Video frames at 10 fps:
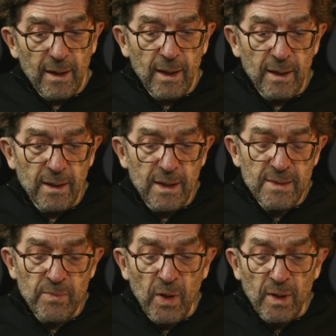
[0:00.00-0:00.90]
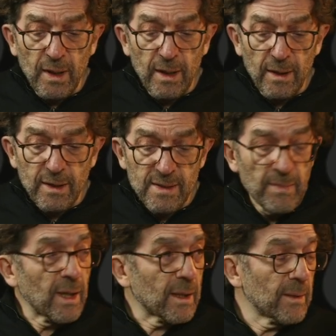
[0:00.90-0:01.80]
And this
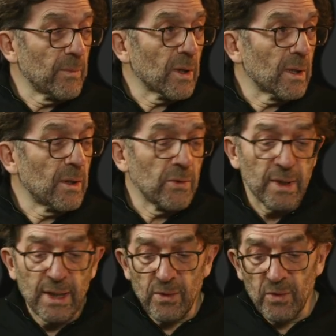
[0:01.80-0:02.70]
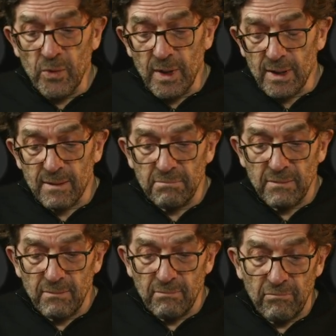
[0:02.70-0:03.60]
market model, you need to do it
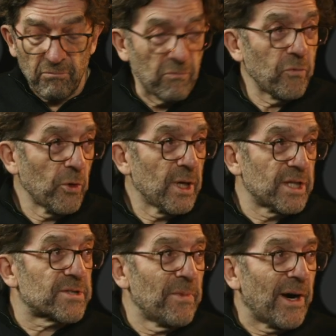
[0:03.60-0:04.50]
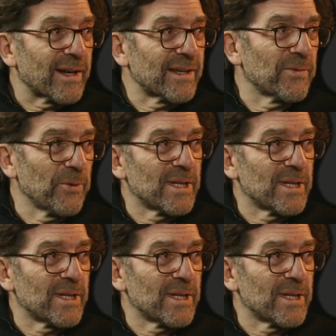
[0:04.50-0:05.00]
for each market, for each